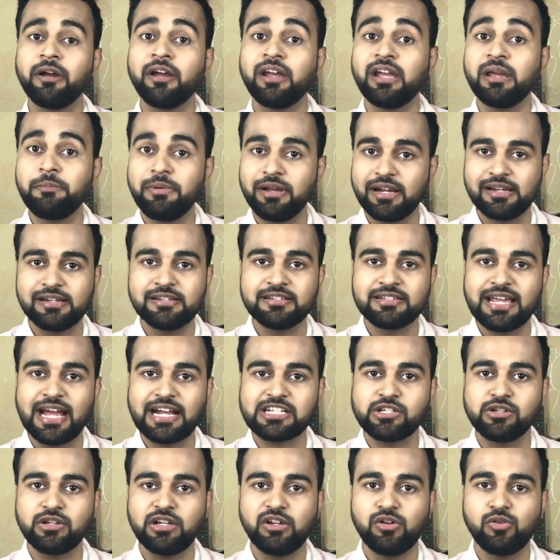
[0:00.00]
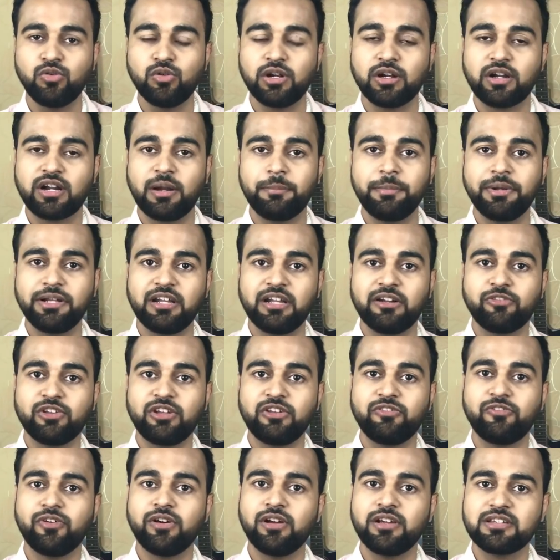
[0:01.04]
immigrants actually who are coming there for
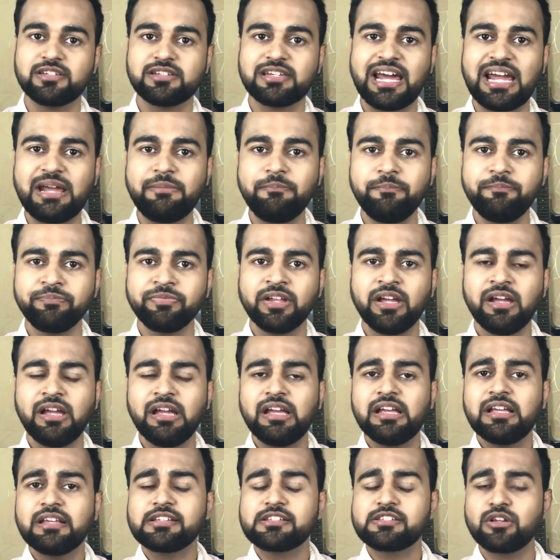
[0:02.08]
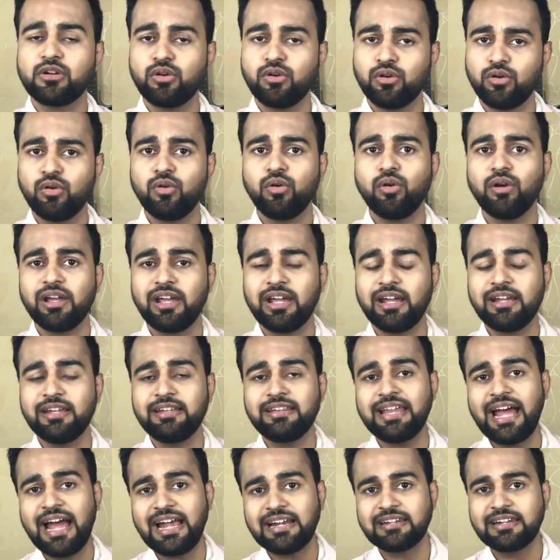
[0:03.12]
the first time. So in
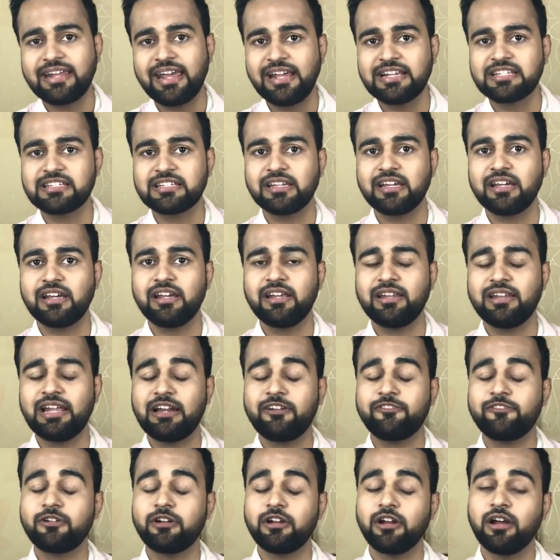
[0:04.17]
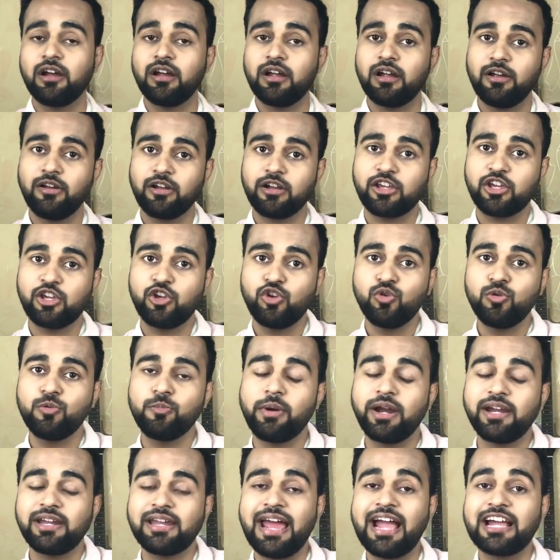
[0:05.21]
that case, that queue
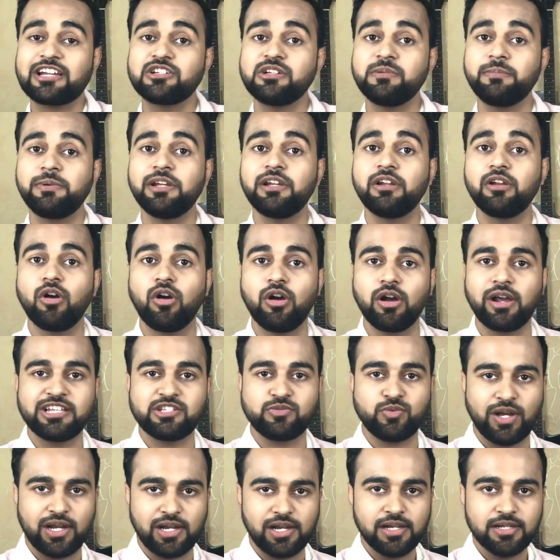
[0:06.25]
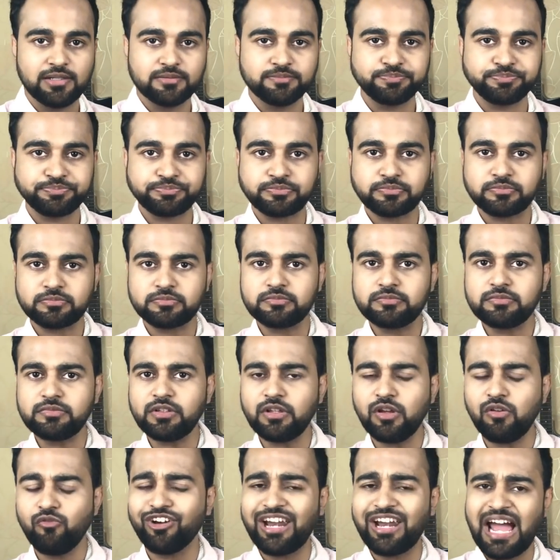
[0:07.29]
might actually be long as well.
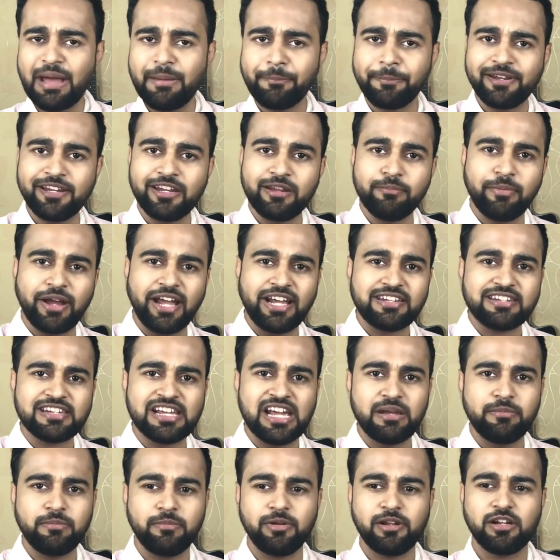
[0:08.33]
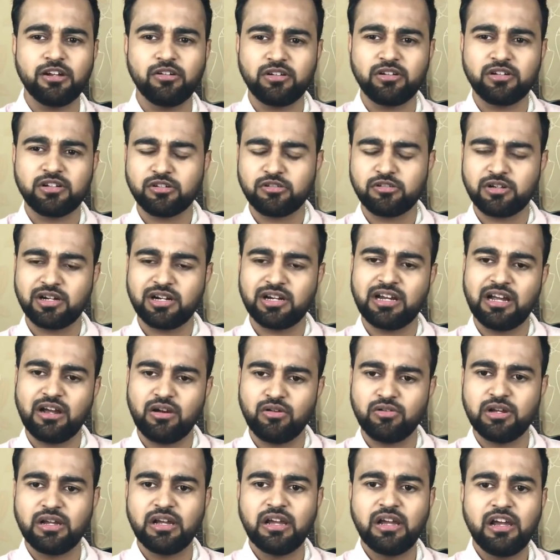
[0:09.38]
What happened in my time, it took
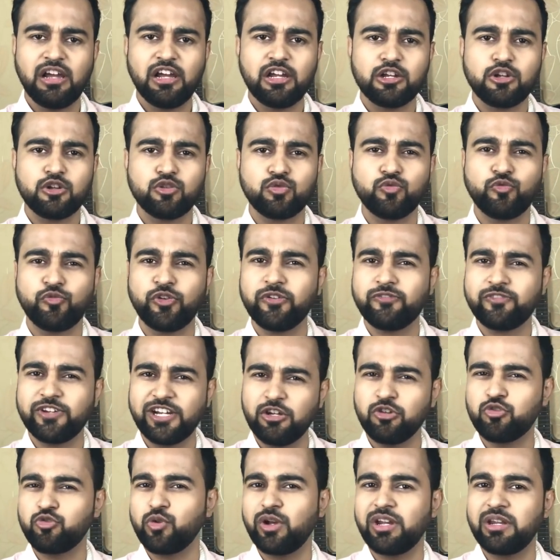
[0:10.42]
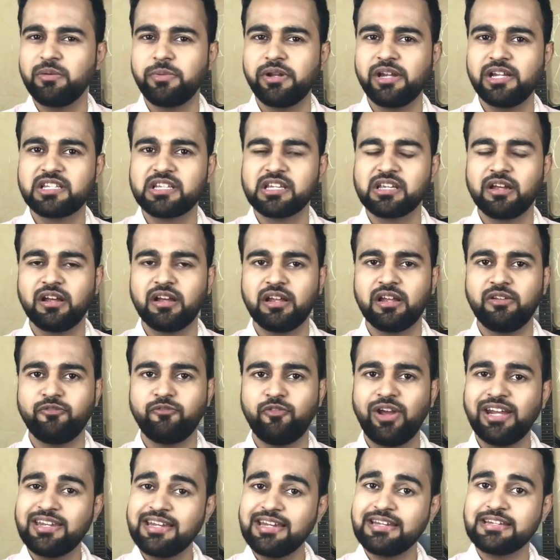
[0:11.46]
around 15 to 20 minutes the
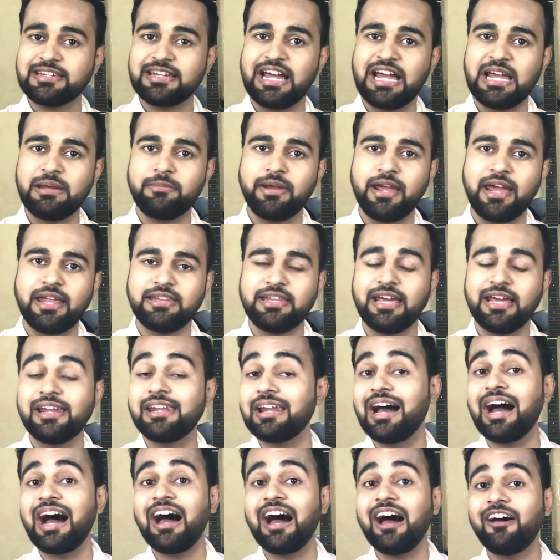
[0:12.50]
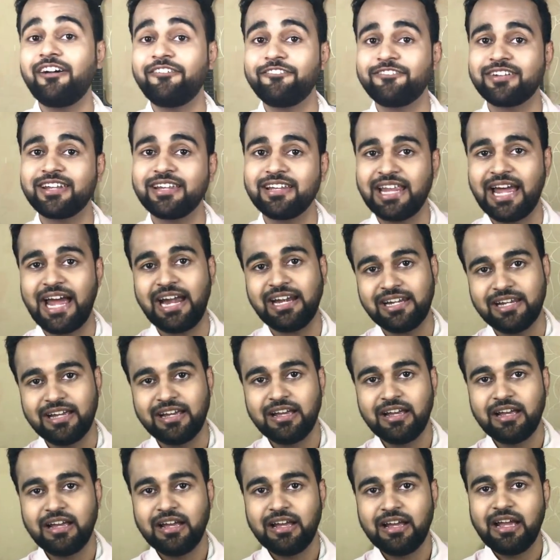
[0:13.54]
waiting time, and then after that,
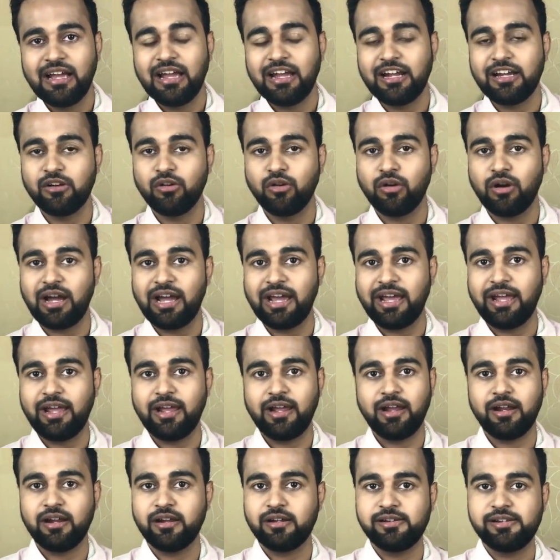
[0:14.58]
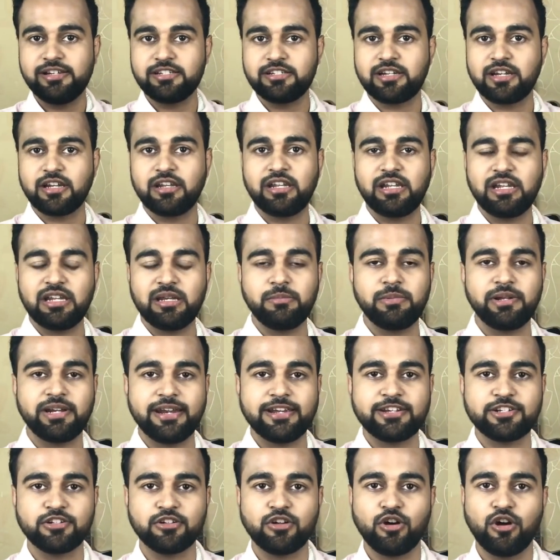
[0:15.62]
I reached the
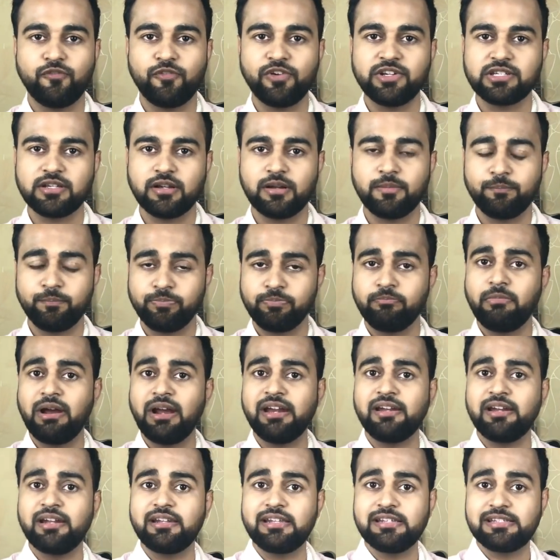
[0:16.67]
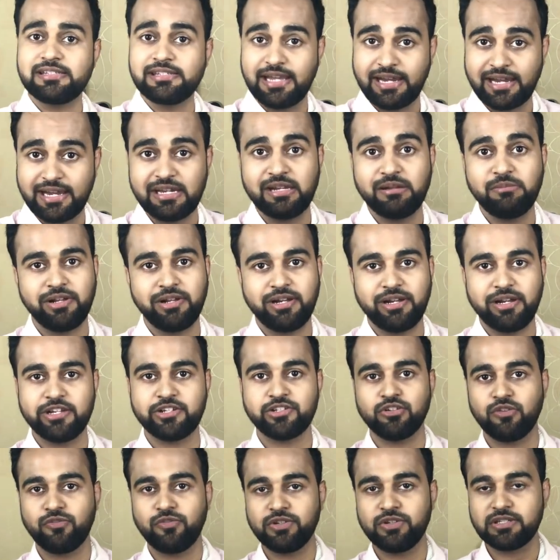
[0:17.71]
immigration officer. Minded the second
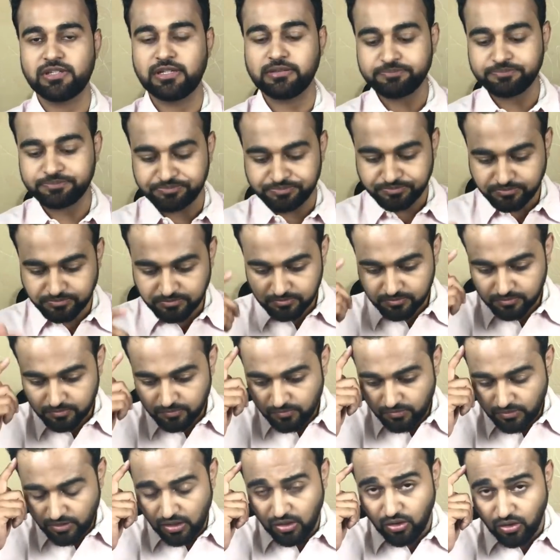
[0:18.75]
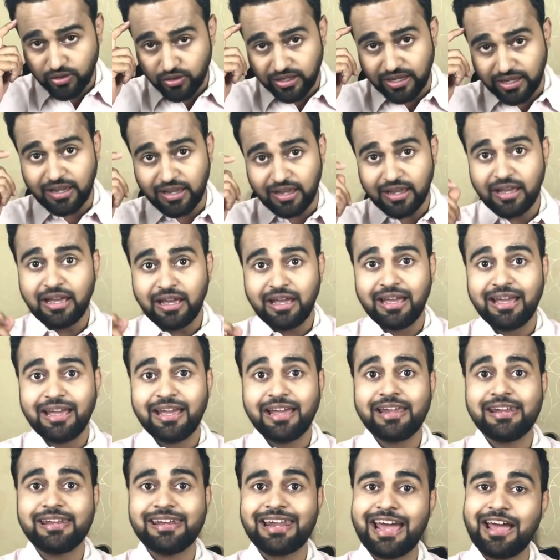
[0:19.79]
immigration officer. Okay.
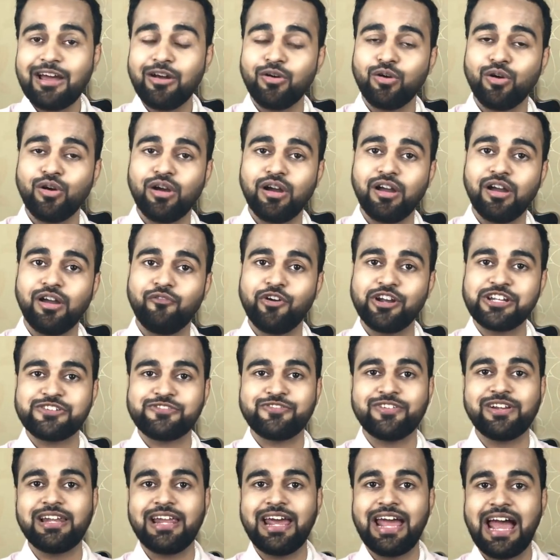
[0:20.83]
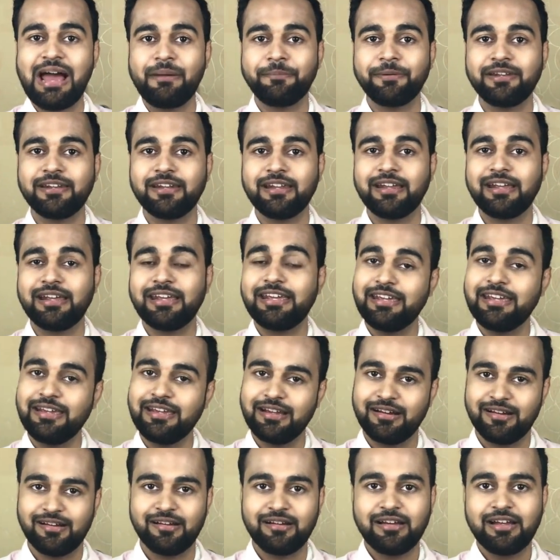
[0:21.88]
Now, what will happen
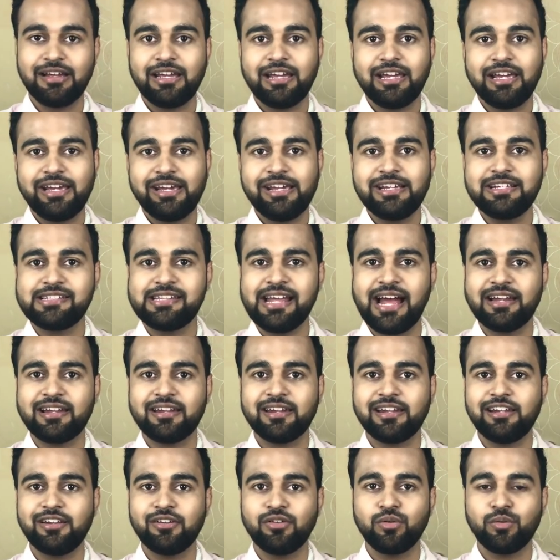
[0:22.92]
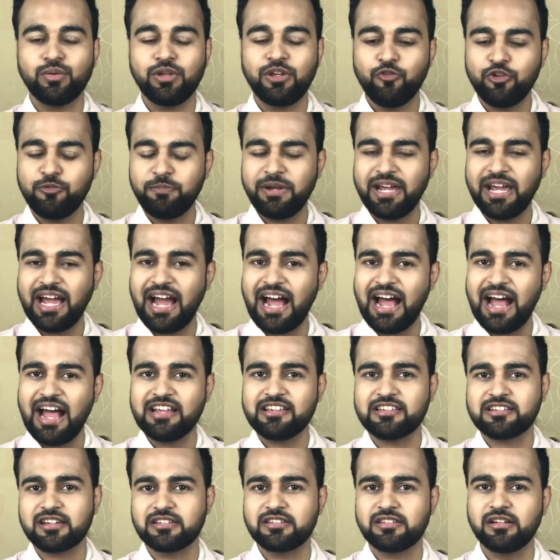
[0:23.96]
here is that you would be
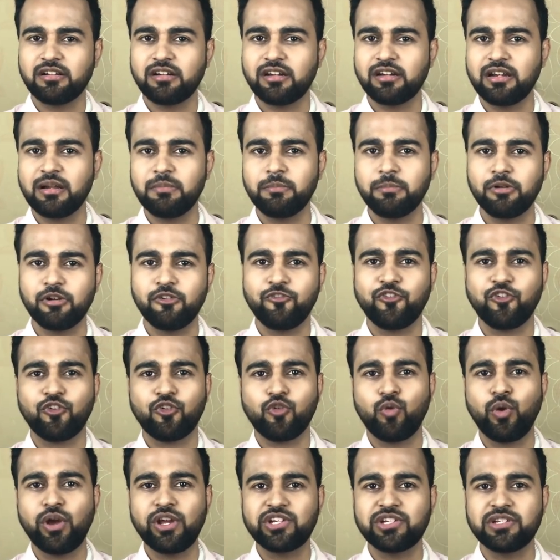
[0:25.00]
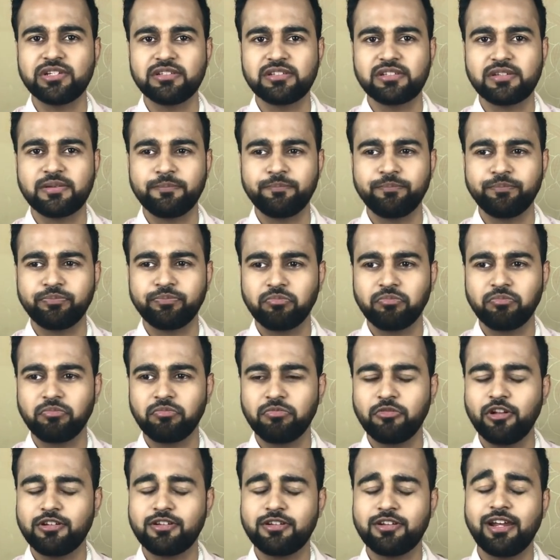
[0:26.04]
asked a certain number of questions,
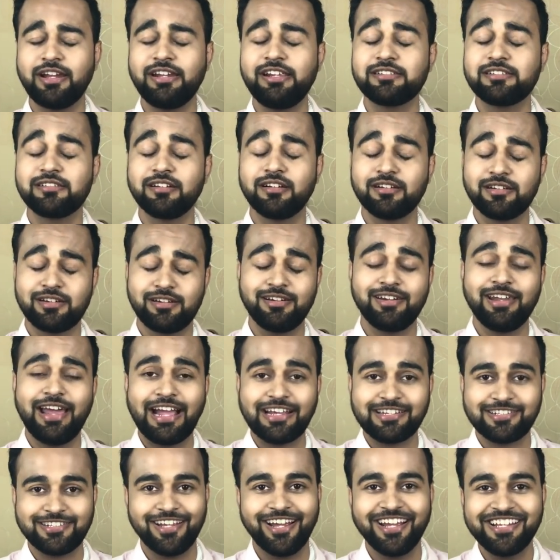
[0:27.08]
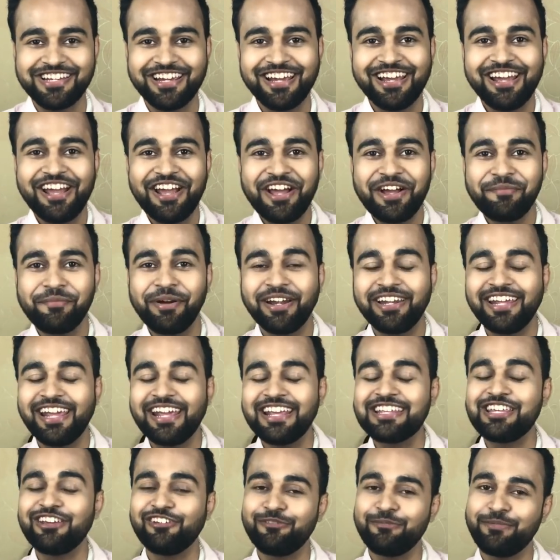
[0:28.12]
not any certain as such, but
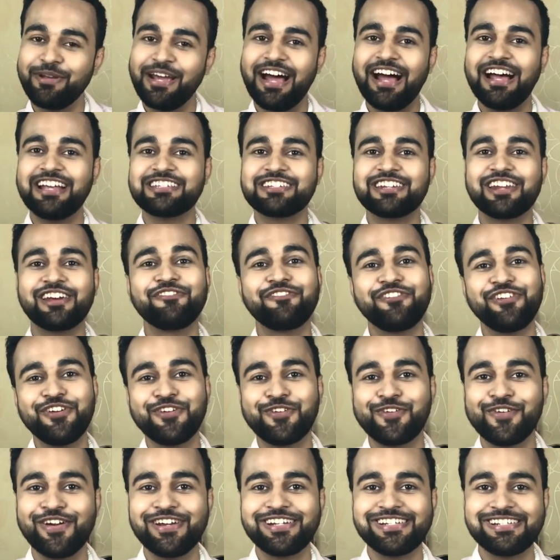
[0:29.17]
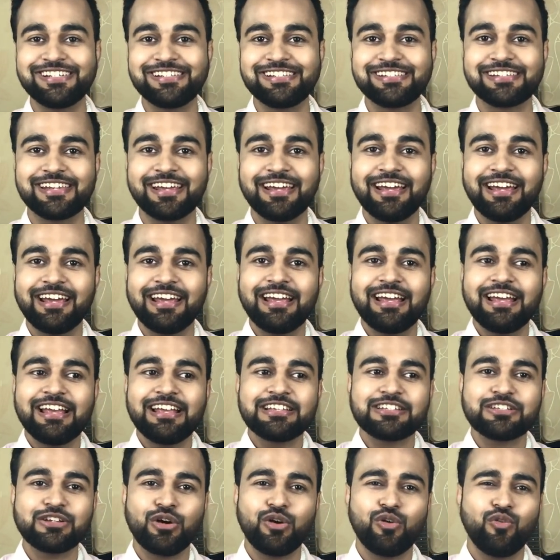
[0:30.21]
yes, you'd be asked a few questions.
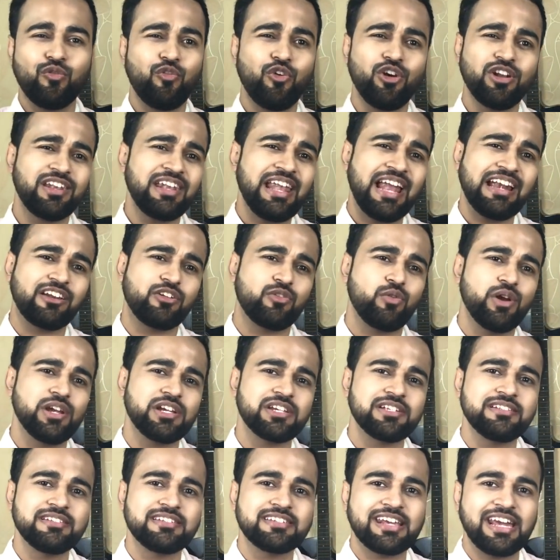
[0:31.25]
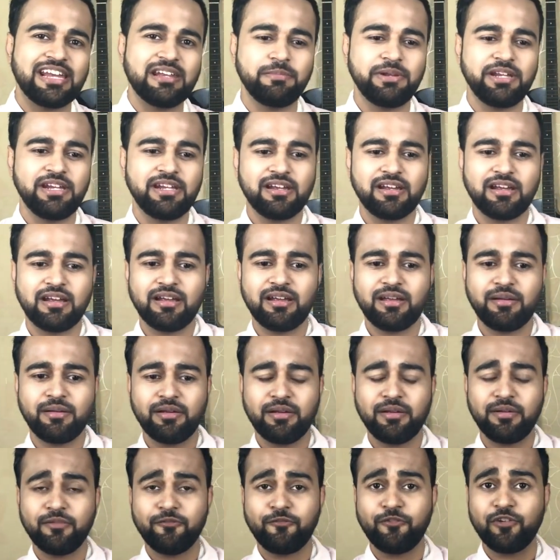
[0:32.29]
So what that questions can be,
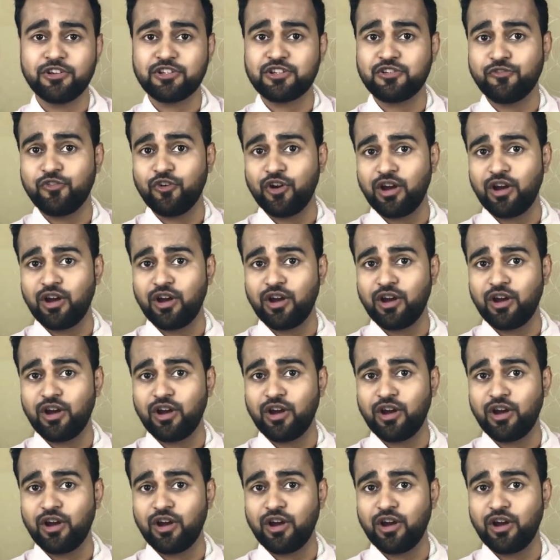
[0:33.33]
first of